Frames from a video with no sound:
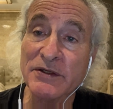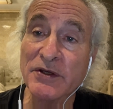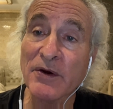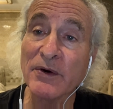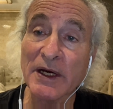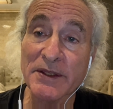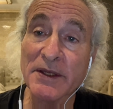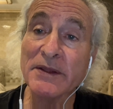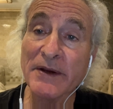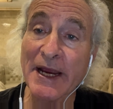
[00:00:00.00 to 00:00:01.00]
So I
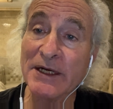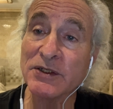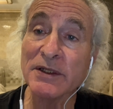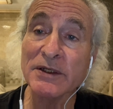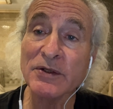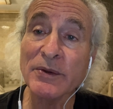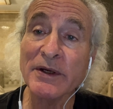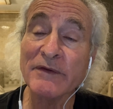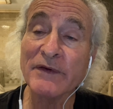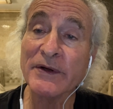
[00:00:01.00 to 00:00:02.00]
think they're actually doing
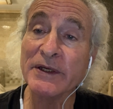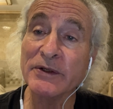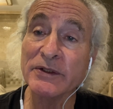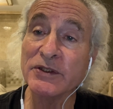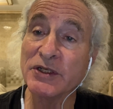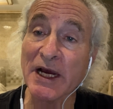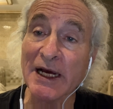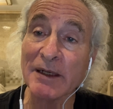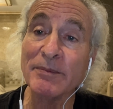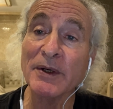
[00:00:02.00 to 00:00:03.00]
a very good
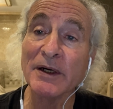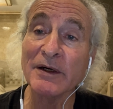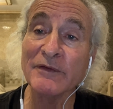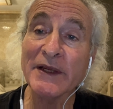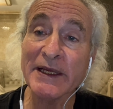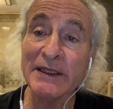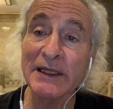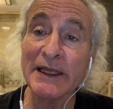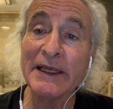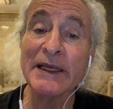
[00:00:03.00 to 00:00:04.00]
job of
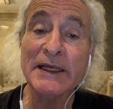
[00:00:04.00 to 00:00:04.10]
handling